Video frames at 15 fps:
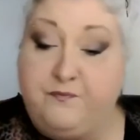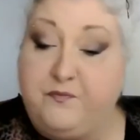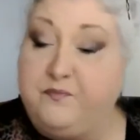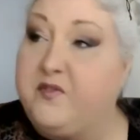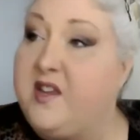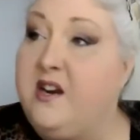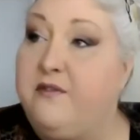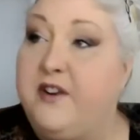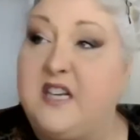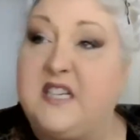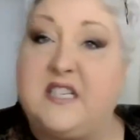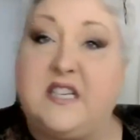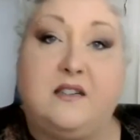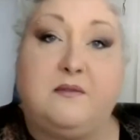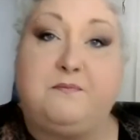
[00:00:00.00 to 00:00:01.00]
Think of
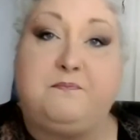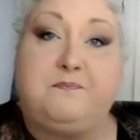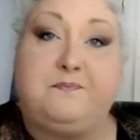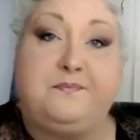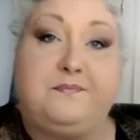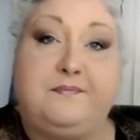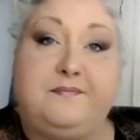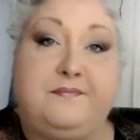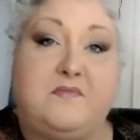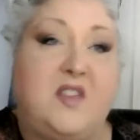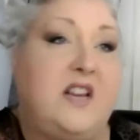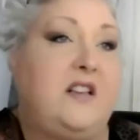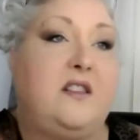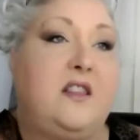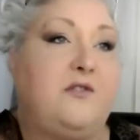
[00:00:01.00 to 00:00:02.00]

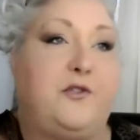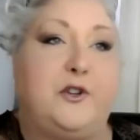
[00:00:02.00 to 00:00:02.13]
the